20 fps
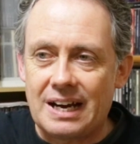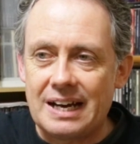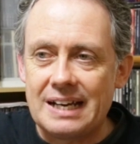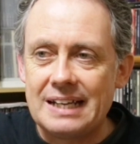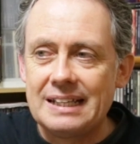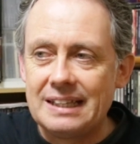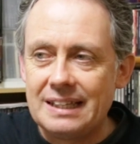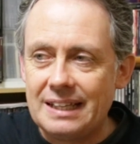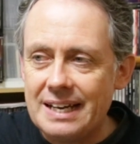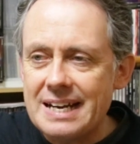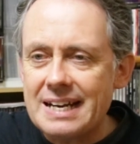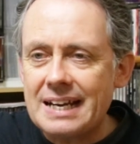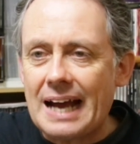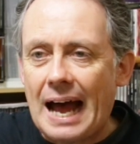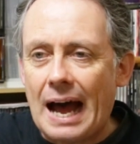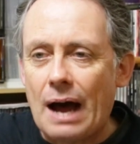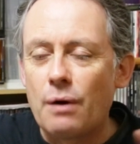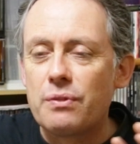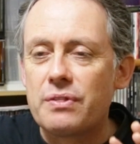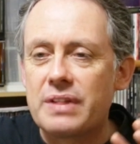I like
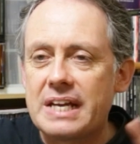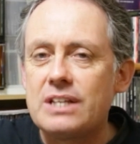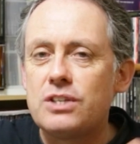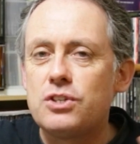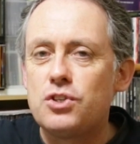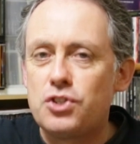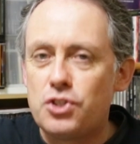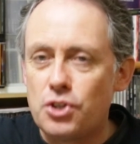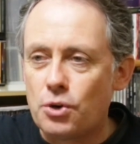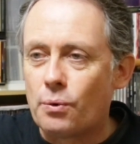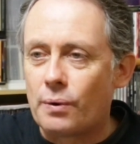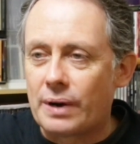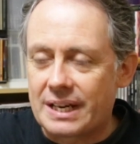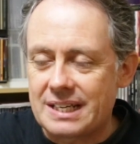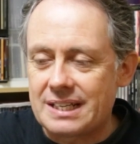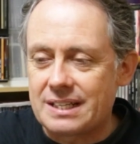how they do it.